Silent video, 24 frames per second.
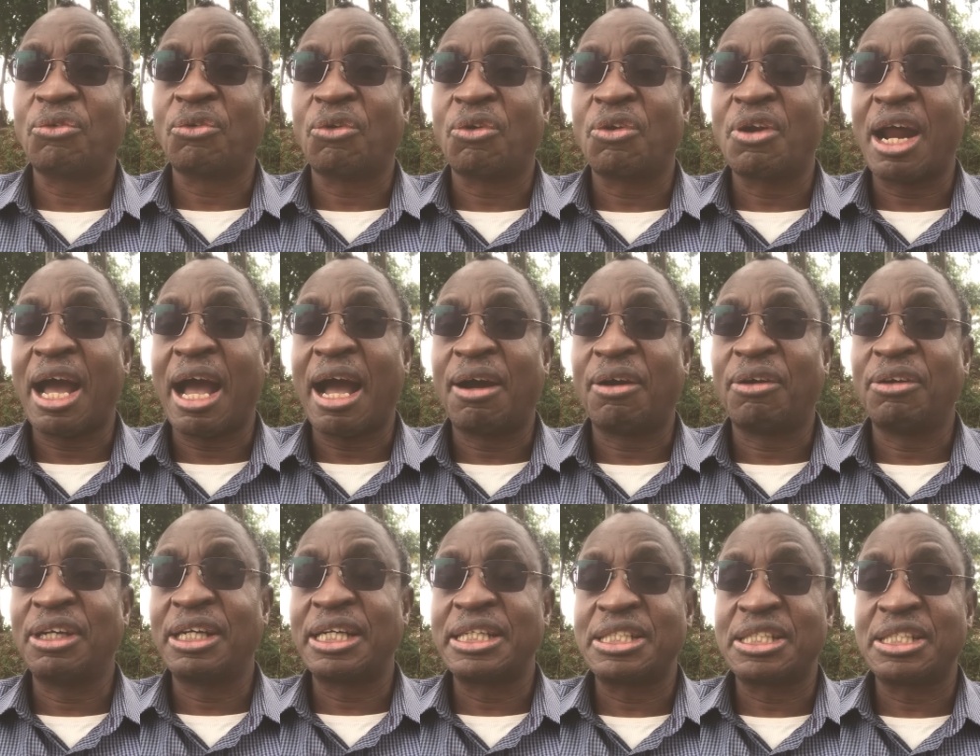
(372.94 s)
on her
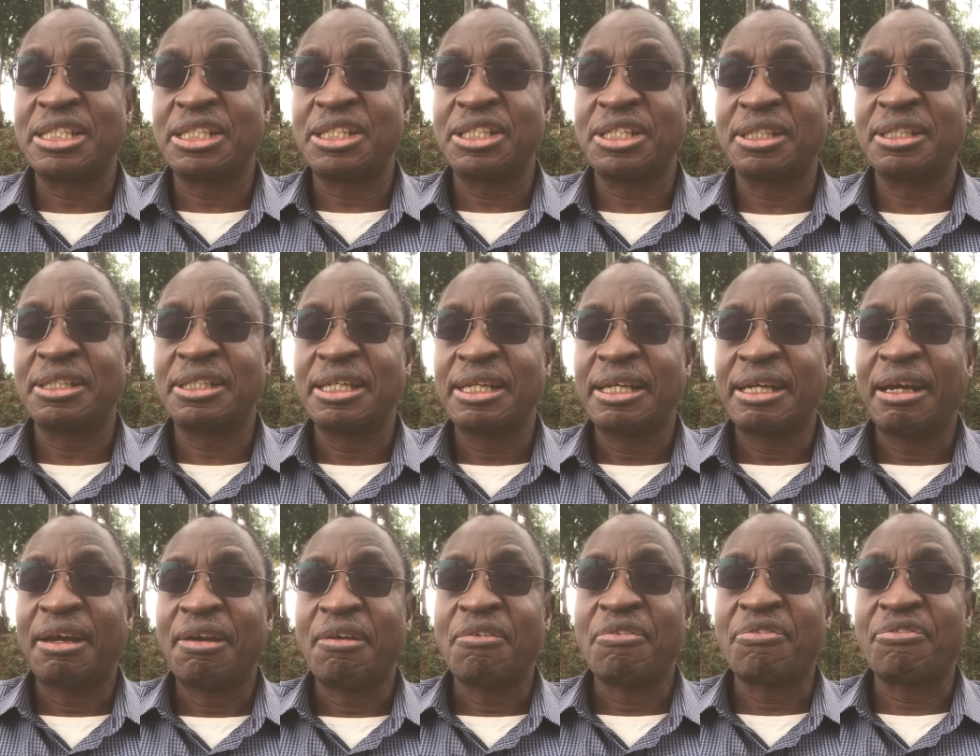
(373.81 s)
own decision
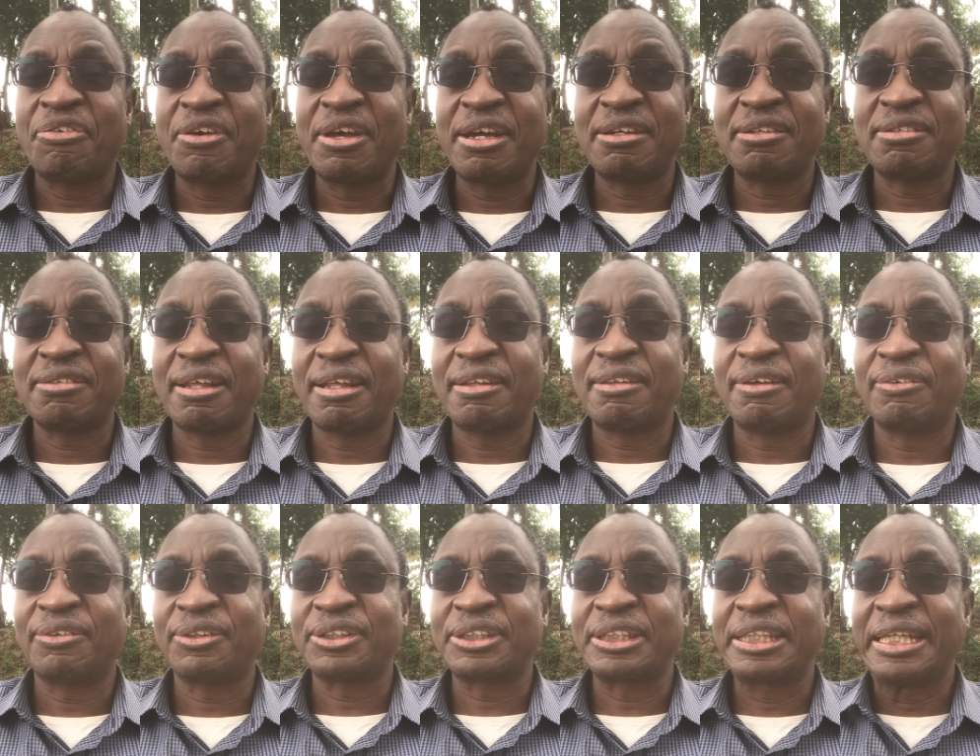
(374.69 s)
felt that
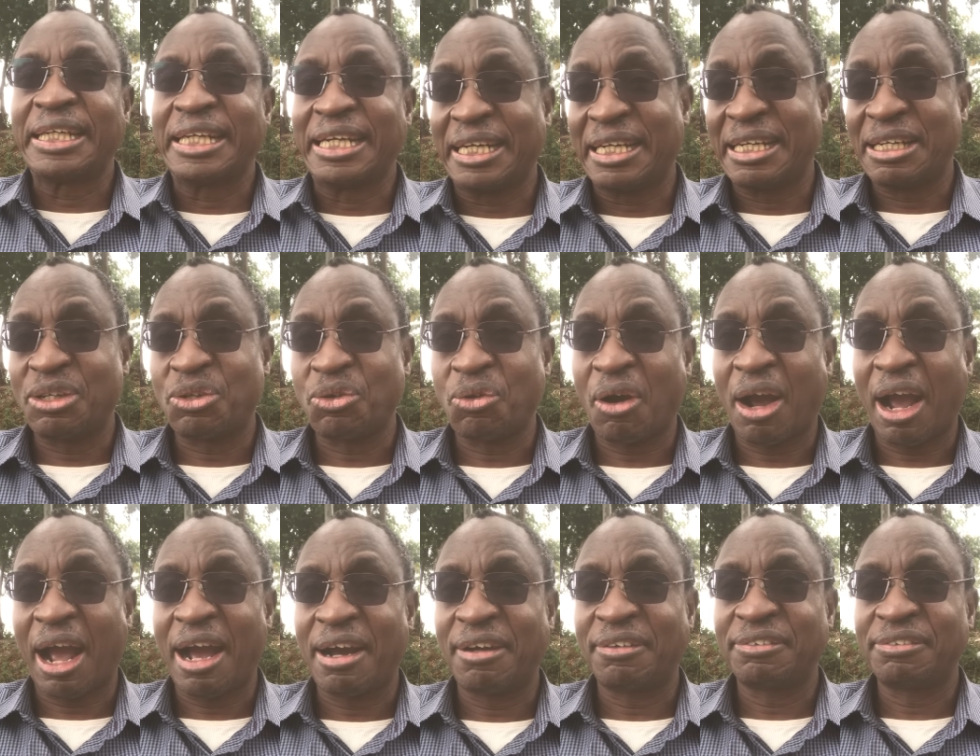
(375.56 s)
there was need to
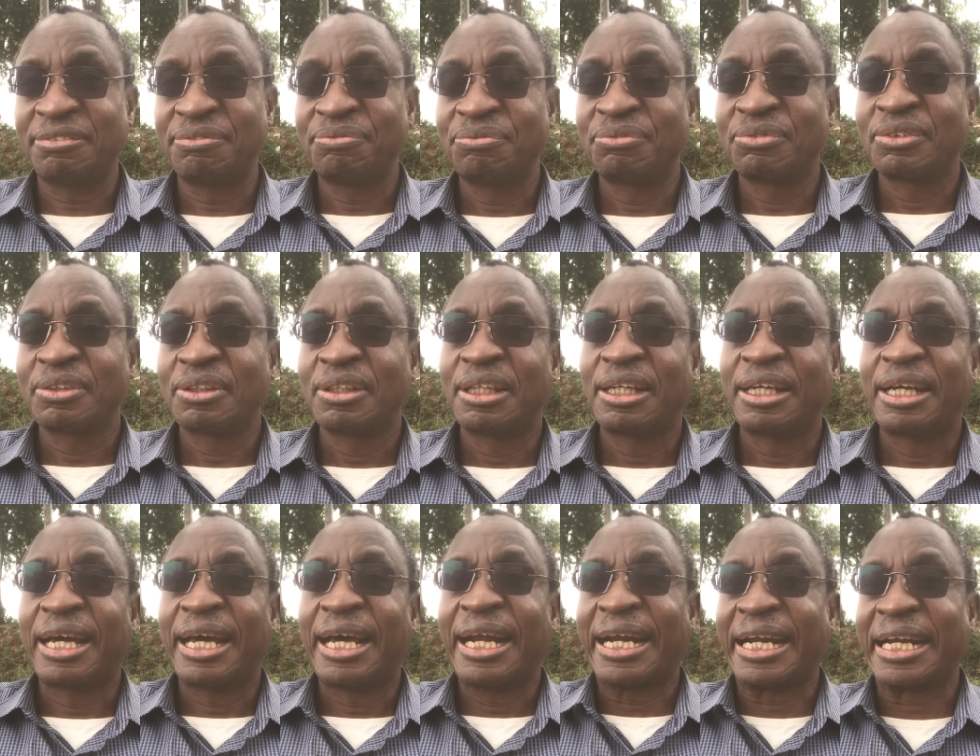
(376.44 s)
have
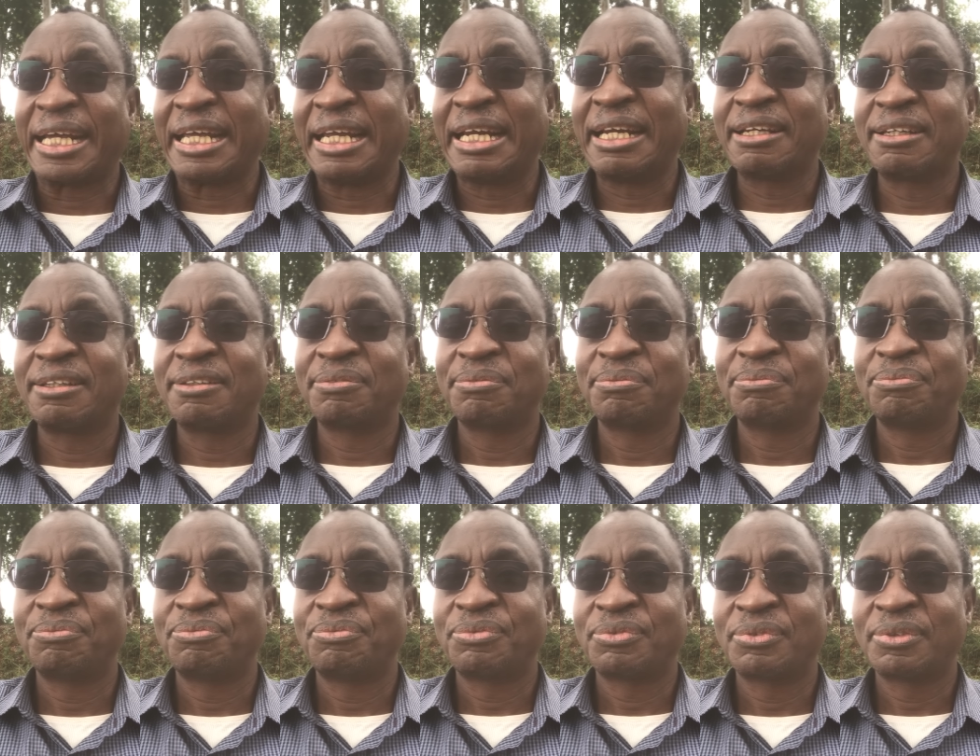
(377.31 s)
real
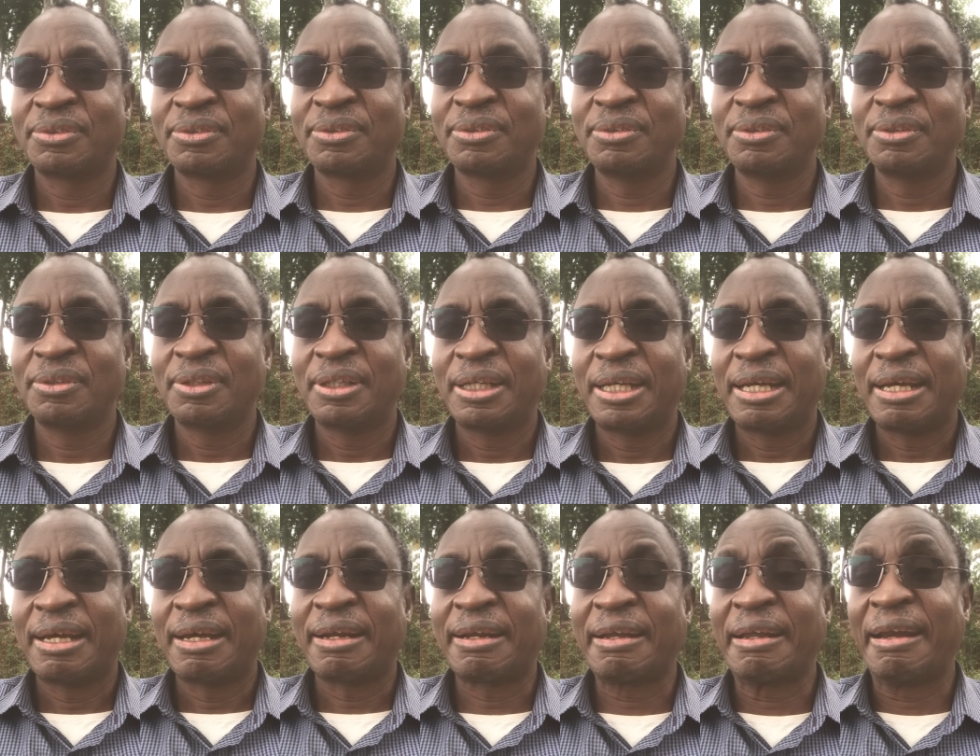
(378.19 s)
hmm?
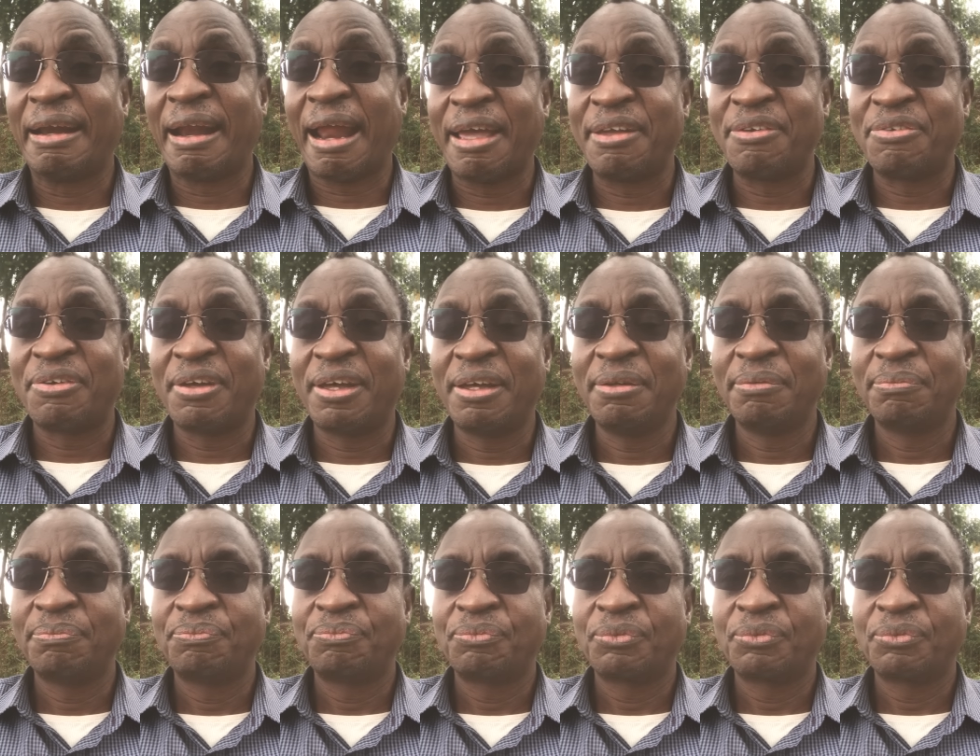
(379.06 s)
real life eh?